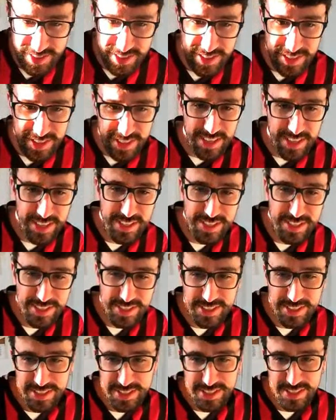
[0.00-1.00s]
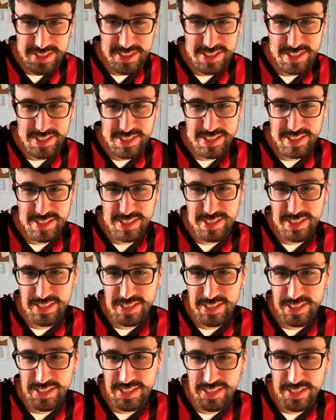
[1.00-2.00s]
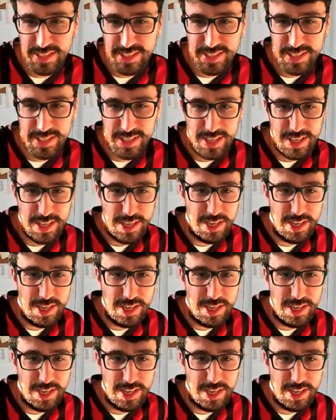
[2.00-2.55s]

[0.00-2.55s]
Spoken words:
to be England's biggest game. Really?